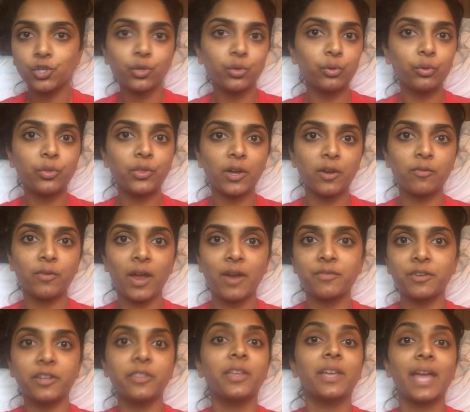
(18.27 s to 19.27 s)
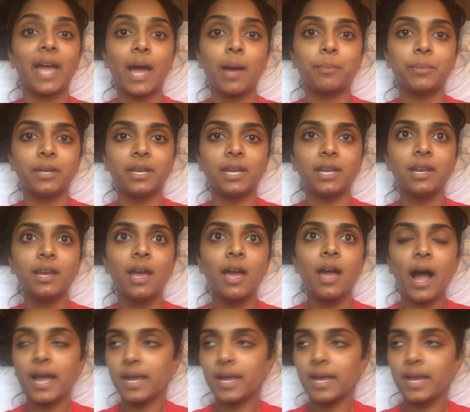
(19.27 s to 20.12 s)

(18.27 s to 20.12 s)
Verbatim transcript: truth of everything happening.